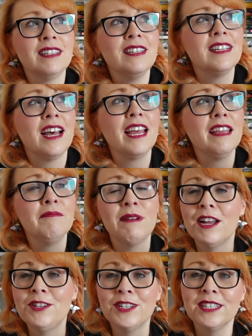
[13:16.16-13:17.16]
time
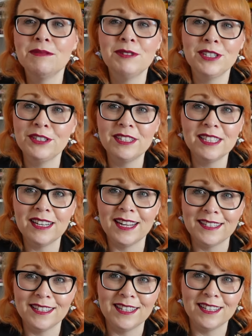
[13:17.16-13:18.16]
magically
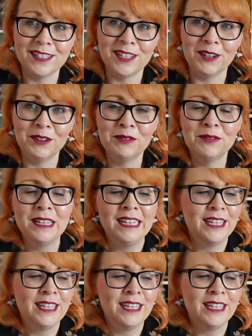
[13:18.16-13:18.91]
materializes itself.